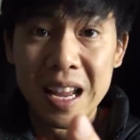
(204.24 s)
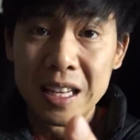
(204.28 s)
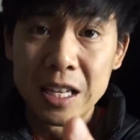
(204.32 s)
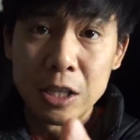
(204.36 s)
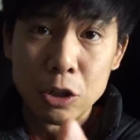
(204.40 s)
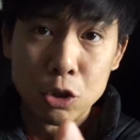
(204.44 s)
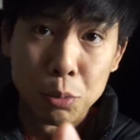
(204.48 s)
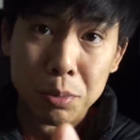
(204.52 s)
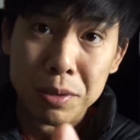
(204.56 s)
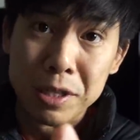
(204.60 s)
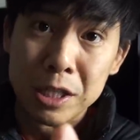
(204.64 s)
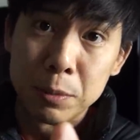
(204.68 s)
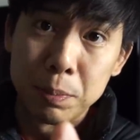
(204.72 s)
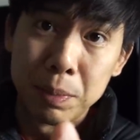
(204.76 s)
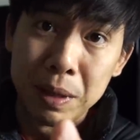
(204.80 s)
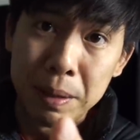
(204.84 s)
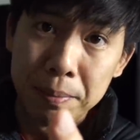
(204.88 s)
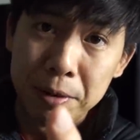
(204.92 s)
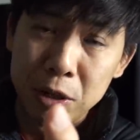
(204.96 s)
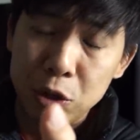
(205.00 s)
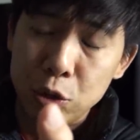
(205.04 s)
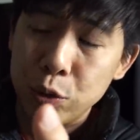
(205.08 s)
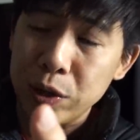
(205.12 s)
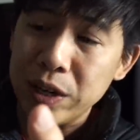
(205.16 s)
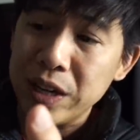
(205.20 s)
And this will be split
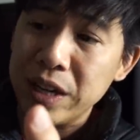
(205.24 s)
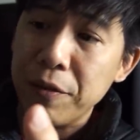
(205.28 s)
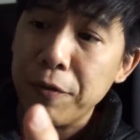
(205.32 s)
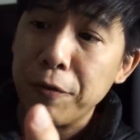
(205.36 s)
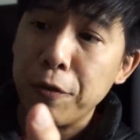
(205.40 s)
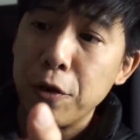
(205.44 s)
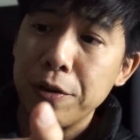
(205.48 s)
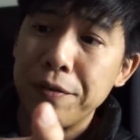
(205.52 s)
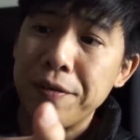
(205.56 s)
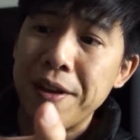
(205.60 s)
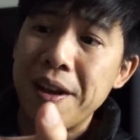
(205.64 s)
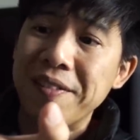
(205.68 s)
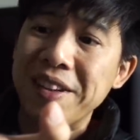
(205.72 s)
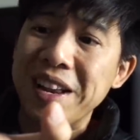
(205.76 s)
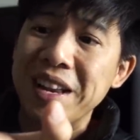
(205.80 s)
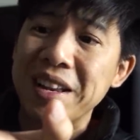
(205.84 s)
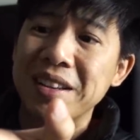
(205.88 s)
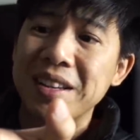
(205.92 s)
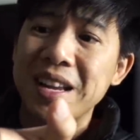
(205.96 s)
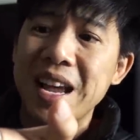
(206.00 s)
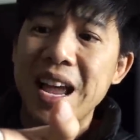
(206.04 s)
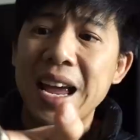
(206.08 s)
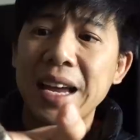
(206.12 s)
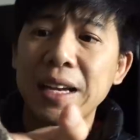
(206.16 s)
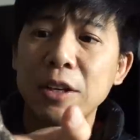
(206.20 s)
between the 45-gallon
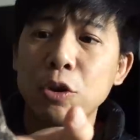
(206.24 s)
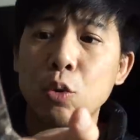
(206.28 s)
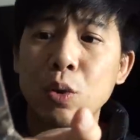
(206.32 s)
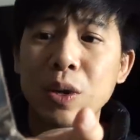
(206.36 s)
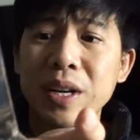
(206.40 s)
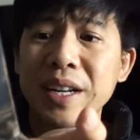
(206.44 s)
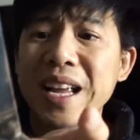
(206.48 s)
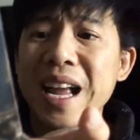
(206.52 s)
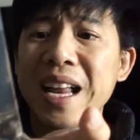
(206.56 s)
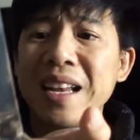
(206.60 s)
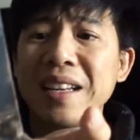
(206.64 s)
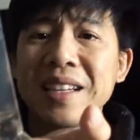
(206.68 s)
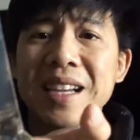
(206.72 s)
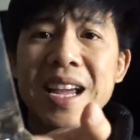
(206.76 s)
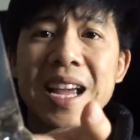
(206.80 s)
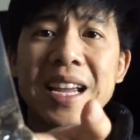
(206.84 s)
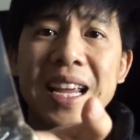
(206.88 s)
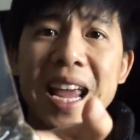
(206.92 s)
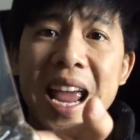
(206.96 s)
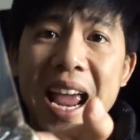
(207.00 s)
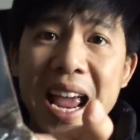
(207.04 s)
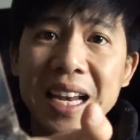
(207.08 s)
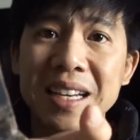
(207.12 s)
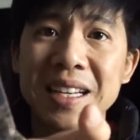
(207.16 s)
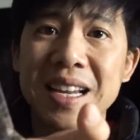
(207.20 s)
tank, 20-gallon
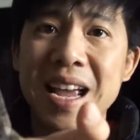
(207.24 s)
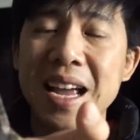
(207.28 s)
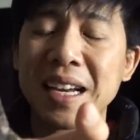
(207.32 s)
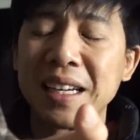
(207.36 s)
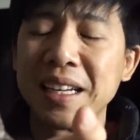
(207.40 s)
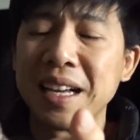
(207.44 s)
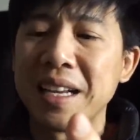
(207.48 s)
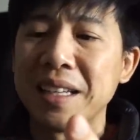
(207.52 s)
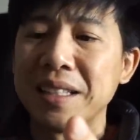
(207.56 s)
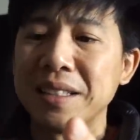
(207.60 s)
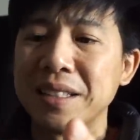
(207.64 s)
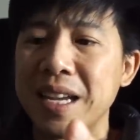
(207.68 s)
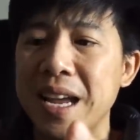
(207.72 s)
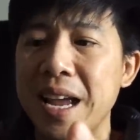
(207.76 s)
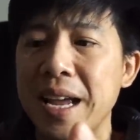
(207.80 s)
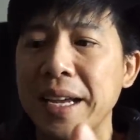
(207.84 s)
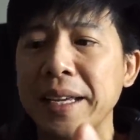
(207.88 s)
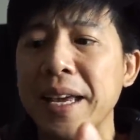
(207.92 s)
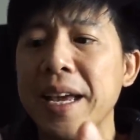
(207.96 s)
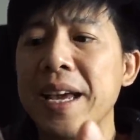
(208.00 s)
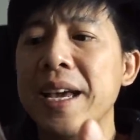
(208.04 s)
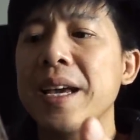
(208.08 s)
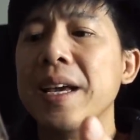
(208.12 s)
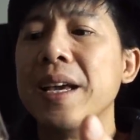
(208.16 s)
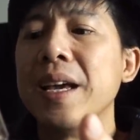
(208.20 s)
tank, and 10-gallon tank,
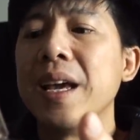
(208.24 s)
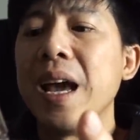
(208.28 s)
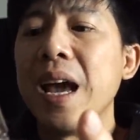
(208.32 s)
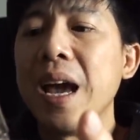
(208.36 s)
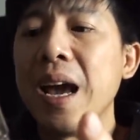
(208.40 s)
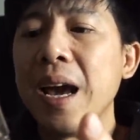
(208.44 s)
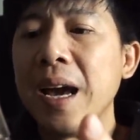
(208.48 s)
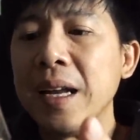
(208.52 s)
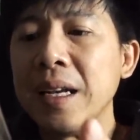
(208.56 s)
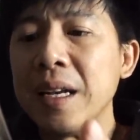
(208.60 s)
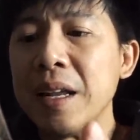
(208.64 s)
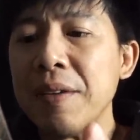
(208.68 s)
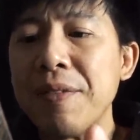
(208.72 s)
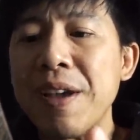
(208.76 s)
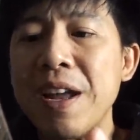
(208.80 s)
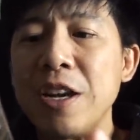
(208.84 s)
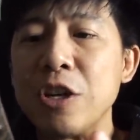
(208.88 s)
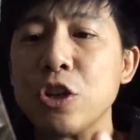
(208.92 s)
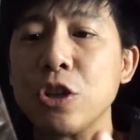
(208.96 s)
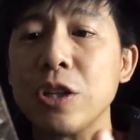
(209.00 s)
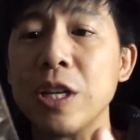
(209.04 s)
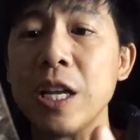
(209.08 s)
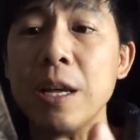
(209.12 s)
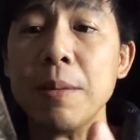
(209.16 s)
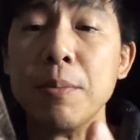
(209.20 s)
and
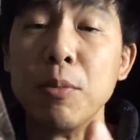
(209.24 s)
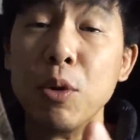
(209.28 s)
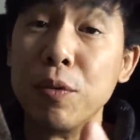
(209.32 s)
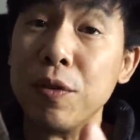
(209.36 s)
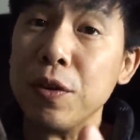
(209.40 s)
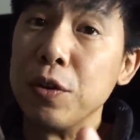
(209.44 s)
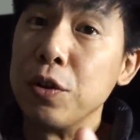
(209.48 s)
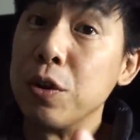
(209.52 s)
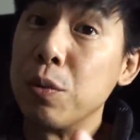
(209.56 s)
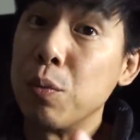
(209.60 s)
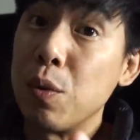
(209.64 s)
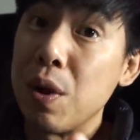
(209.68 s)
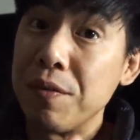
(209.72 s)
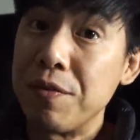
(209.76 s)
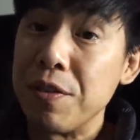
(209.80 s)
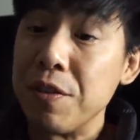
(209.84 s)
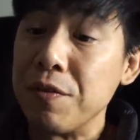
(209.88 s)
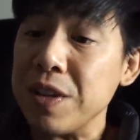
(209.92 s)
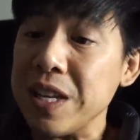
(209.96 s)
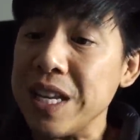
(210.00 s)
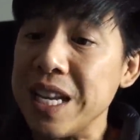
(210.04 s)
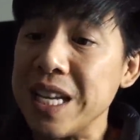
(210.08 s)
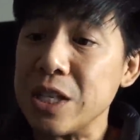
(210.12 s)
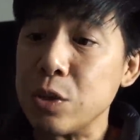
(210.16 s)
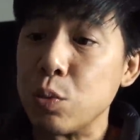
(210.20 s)
eventually move into the
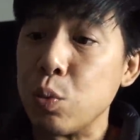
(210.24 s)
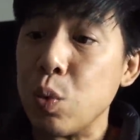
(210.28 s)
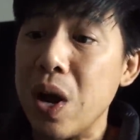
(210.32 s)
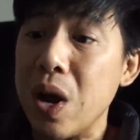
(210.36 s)
150 as